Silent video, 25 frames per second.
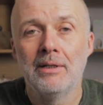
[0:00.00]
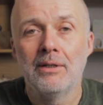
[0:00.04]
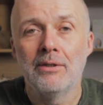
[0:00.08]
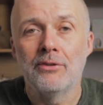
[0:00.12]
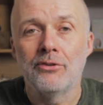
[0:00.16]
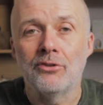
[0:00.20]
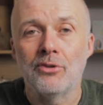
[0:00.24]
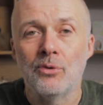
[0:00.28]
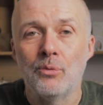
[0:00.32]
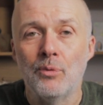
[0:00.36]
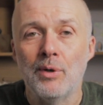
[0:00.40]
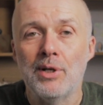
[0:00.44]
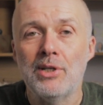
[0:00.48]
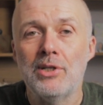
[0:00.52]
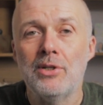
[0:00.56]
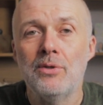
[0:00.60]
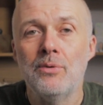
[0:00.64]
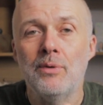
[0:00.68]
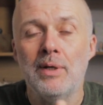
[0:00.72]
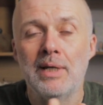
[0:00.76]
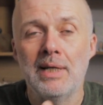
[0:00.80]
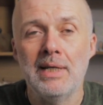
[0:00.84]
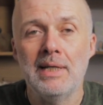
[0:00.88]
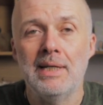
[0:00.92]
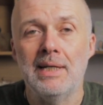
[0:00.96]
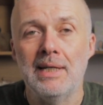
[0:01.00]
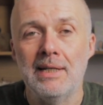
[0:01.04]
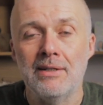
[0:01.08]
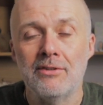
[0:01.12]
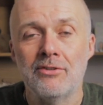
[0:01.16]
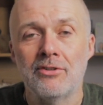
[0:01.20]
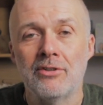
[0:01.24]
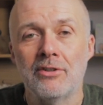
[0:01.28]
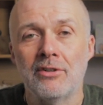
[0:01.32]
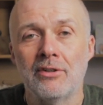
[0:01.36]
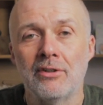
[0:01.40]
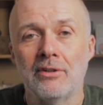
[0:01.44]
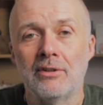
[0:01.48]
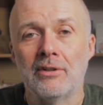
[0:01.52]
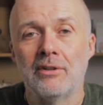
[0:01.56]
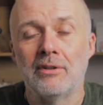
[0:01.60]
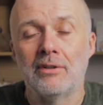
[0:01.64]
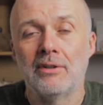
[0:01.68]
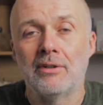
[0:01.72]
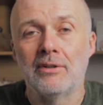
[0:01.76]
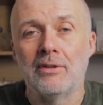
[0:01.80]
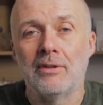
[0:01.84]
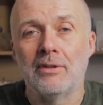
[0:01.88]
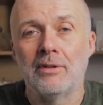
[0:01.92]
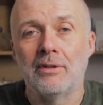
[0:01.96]
So when you eat,
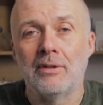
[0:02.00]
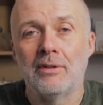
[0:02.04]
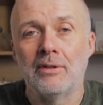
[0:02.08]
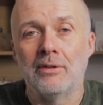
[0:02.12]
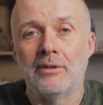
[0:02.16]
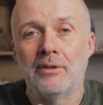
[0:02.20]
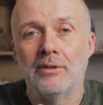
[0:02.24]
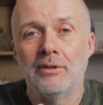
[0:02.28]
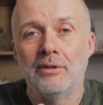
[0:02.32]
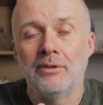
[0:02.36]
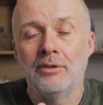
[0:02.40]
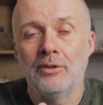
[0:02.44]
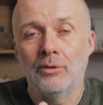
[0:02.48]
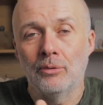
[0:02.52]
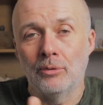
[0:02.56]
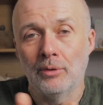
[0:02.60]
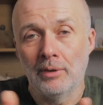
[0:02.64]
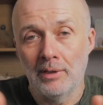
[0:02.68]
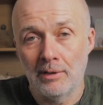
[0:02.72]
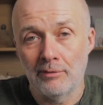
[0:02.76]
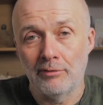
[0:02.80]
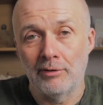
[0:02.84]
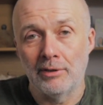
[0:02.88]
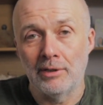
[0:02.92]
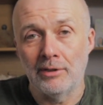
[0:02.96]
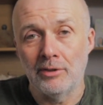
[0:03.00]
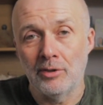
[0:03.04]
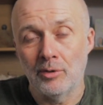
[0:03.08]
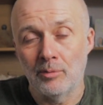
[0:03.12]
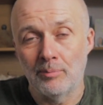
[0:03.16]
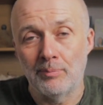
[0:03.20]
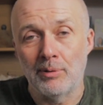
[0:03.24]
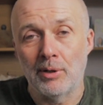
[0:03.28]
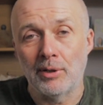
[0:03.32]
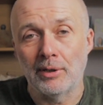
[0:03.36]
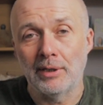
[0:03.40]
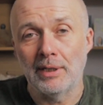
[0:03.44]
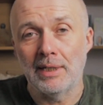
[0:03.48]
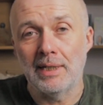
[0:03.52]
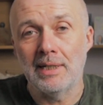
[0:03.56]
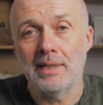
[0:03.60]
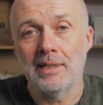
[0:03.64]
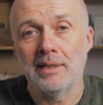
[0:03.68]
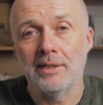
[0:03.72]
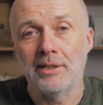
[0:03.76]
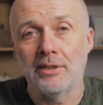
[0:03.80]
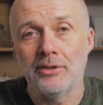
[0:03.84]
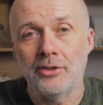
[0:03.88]
your liver, your body,